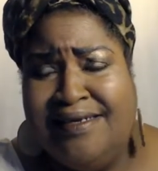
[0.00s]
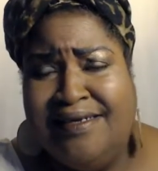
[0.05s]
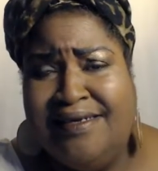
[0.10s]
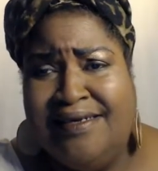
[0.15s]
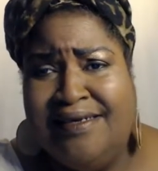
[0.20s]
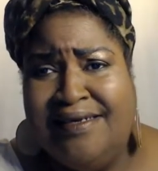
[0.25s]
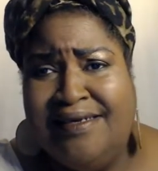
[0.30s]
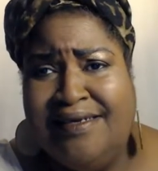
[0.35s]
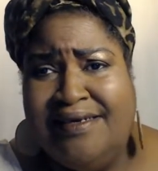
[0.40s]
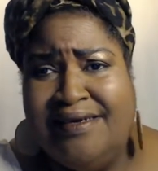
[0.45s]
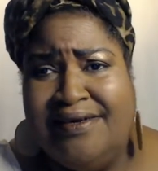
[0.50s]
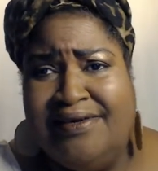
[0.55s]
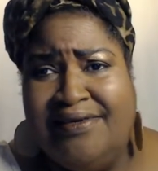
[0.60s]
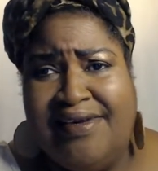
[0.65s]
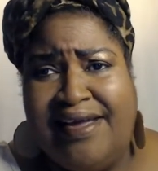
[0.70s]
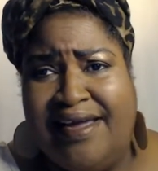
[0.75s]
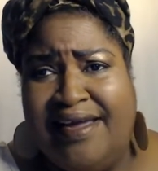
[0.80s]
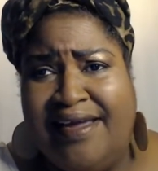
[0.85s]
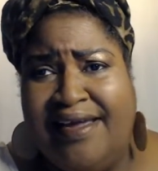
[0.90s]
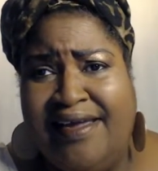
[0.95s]

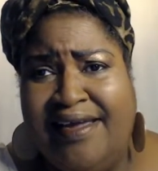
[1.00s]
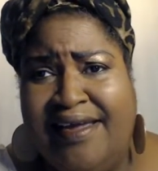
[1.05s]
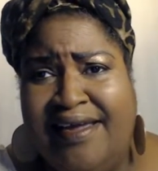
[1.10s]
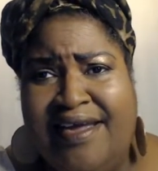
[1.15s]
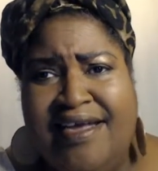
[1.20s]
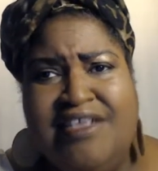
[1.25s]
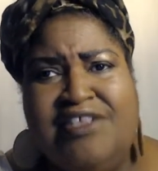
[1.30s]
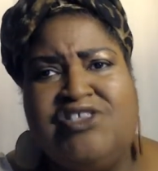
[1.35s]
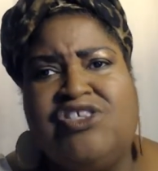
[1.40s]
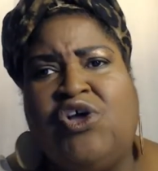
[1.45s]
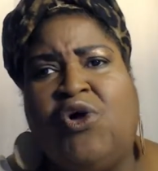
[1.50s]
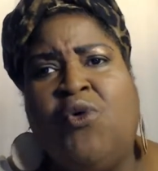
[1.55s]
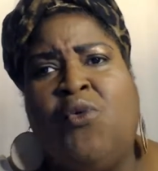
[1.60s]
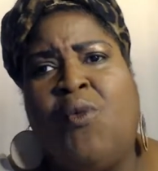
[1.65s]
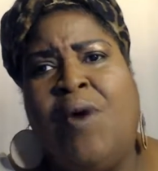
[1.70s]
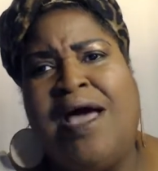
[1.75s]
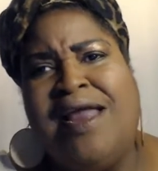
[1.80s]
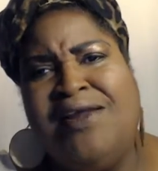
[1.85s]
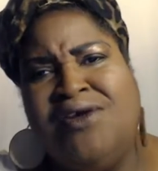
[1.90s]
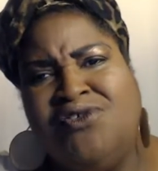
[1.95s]
Okay, so why
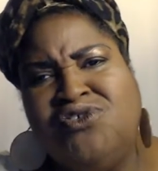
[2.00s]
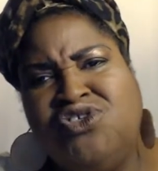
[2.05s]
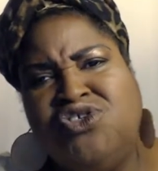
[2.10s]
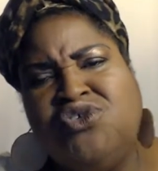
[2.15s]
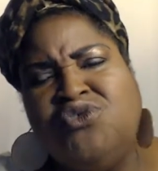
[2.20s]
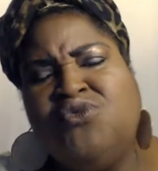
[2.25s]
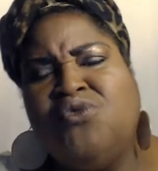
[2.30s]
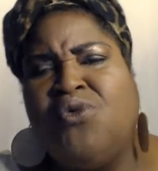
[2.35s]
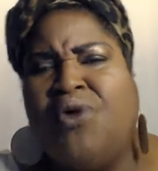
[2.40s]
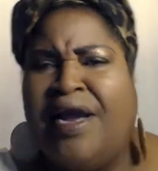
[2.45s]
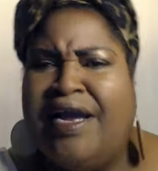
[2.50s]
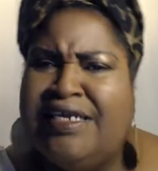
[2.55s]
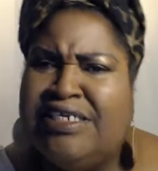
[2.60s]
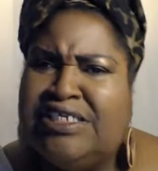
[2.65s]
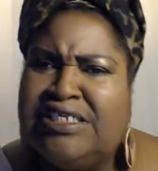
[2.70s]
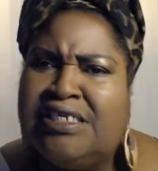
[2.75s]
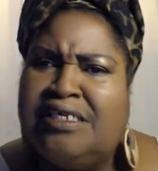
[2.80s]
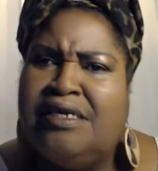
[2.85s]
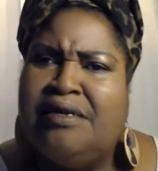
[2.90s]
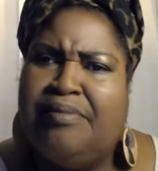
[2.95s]
don't you
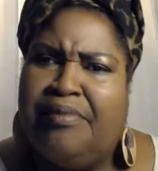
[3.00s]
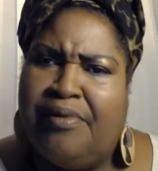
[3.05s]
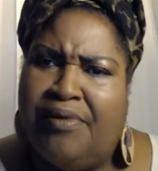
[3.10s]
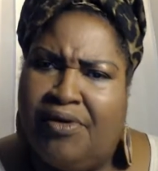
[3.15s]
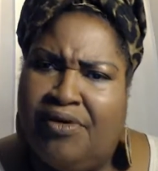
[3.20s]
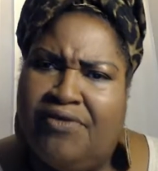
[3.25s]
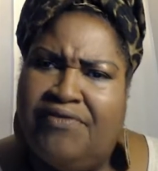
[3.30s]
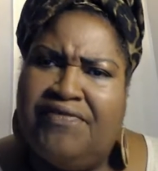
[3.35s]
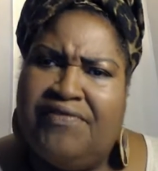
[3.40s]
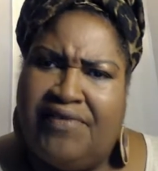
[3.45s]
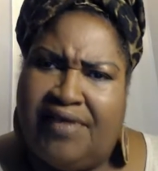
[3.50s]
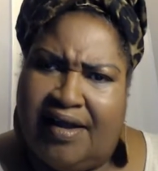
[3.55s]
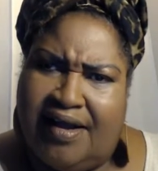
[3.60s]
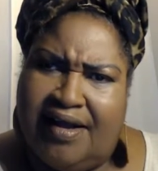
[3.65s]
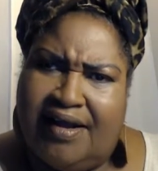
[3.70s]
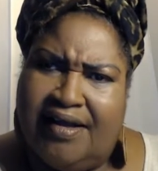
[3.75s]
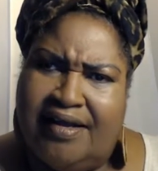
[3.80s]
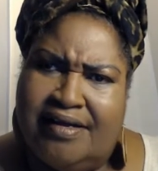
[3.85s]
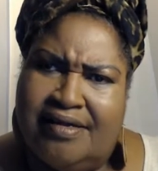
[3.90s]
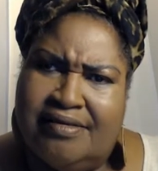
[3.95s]
racially
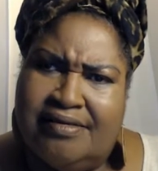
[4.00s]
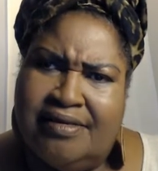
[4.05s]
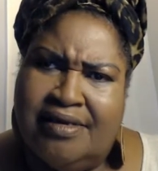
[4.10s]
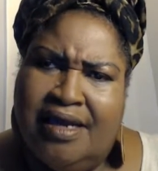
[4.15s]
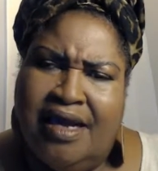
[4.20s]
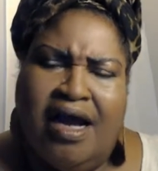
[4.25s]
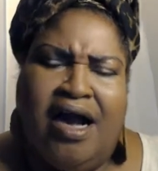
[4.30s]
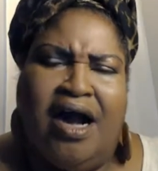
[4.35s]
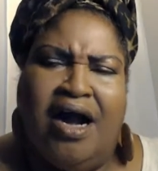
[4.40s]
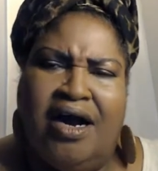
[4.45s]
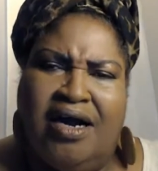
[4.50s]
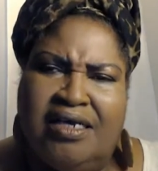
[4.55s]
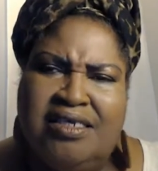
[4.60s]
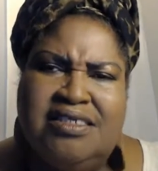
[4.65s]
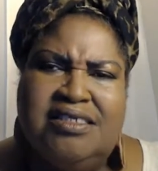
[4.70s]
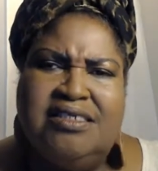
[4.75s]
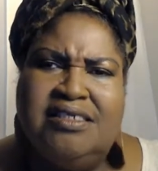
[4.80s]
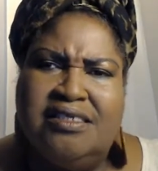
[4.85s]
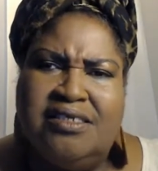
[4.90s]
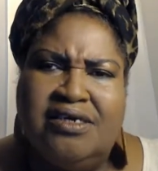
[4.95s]
profile all these
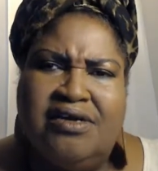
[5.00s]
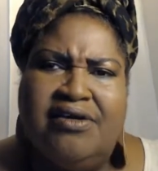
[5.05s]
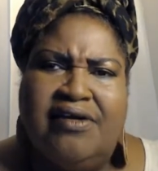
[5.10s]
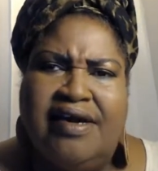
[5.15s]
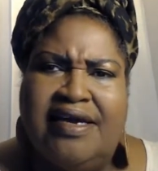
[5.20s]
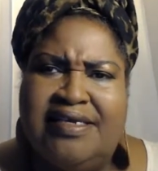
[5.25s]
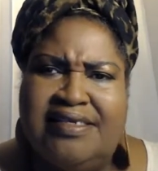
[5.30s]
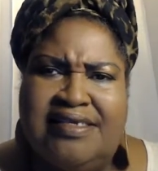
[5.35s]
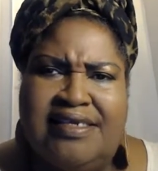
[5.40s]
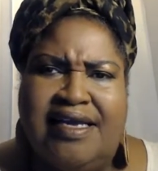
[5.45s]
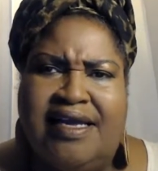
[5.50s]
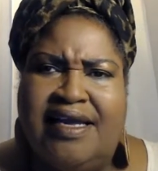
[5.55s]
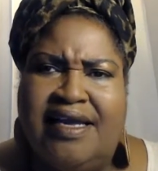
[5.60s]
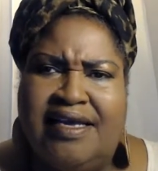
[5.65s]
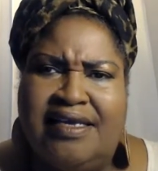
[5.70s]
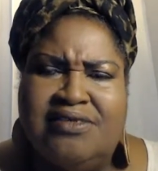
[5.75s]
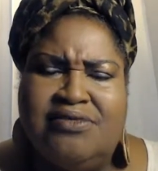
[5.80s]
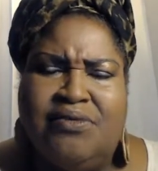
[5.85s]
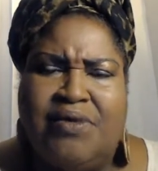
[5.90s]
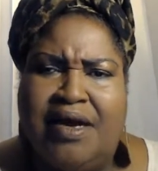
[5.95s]
little crazy ass
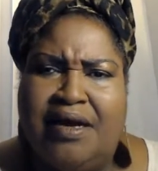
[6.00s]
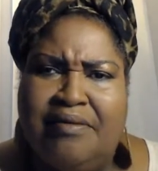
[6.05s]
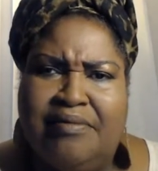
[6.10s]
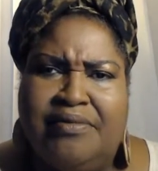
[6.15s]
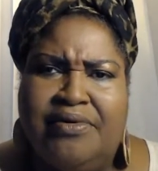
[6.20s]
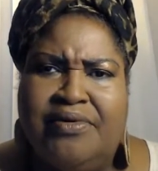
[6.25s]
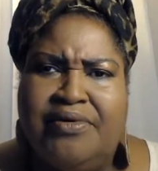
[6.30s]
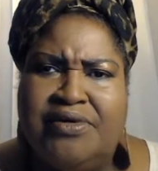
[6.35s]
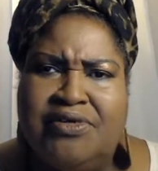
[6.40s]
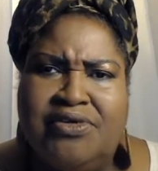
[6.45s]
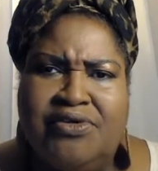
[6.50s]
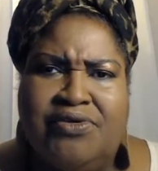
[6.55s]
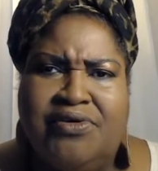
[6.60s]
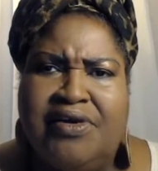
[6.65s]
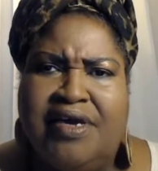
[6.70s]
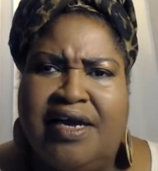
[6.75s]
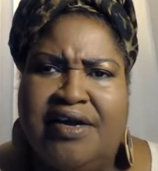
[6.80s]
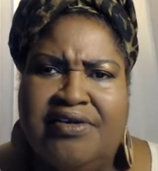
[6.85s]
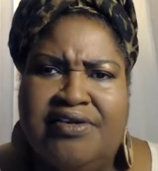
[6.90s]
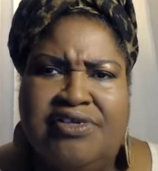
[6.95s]
white boys going
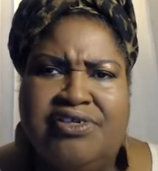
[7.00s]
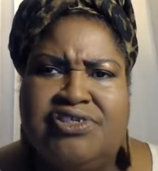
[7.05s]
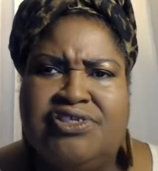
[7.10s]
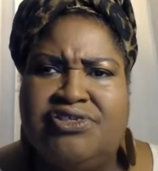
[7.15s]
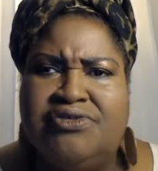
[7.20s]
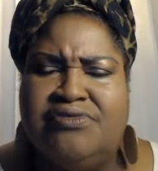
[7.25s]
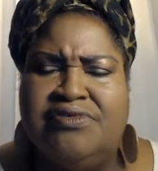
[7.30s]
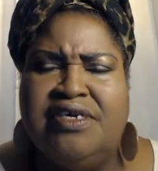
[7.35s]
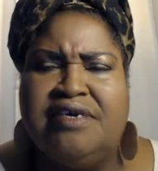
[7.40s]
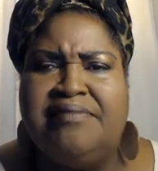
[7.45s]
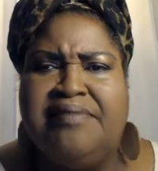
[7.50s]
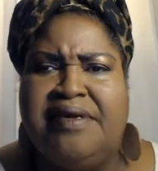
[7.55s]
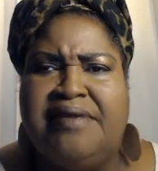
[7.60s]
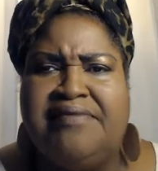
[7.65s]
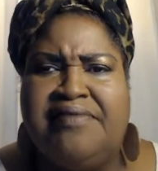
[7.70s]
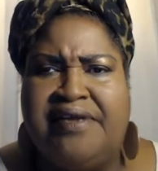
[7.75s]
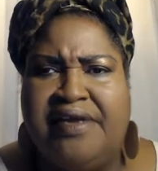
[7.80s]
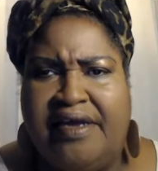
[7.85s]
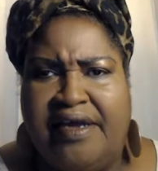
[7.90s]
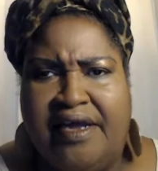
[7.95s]
out here shooting up every
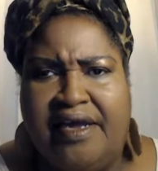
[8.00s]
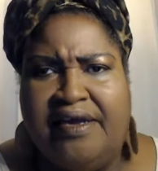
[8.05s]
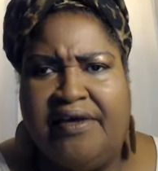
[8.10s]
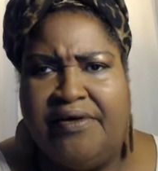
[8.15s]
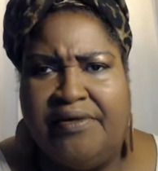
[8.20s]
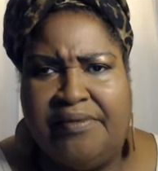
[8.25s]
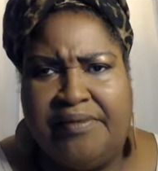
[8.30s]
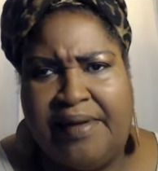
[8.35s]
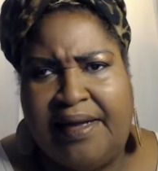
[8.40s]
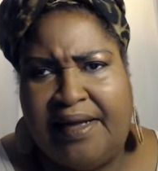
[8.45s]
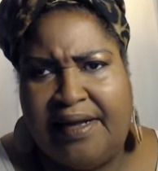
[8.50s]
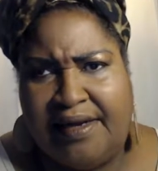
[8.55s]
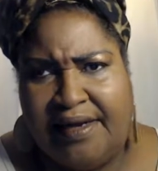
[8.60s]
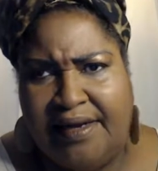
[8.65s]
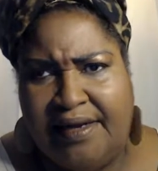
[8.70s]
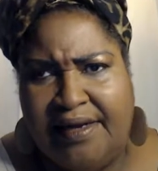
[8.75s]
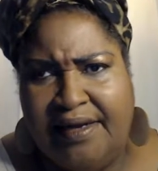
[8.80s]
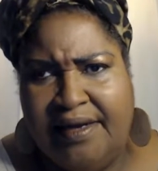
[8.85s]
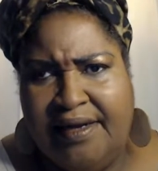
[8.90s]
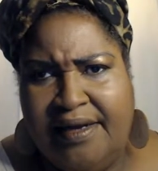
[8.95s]
daggone body?
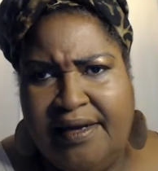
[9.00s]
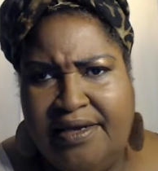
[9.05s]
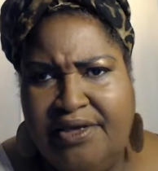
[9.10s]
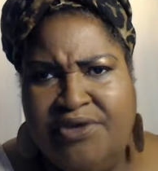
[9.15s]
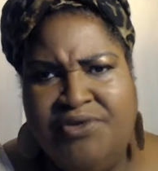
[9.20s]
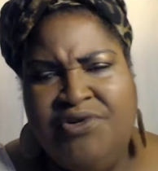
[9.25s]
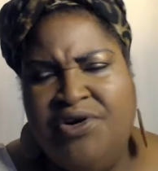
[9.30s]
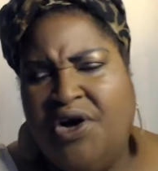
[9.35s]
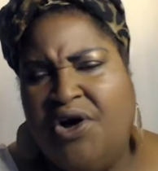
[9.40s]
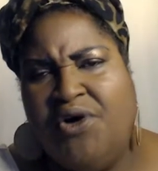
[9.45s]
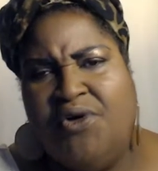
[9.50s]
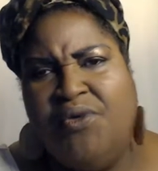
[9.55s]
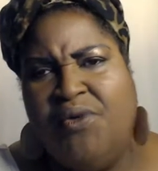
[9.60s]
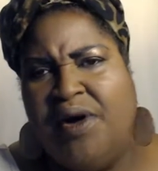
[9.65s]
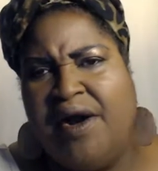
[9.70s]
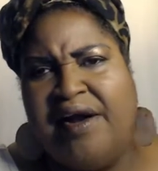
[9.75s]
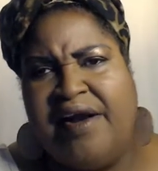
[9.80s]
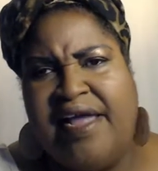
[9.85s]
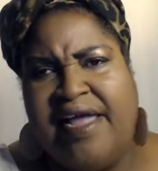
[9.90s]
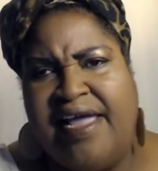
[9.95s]
You know where
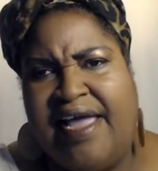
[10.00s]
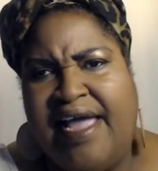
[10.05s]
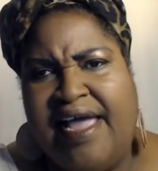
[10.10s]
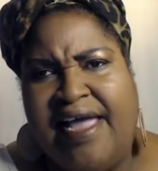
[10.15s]
they at.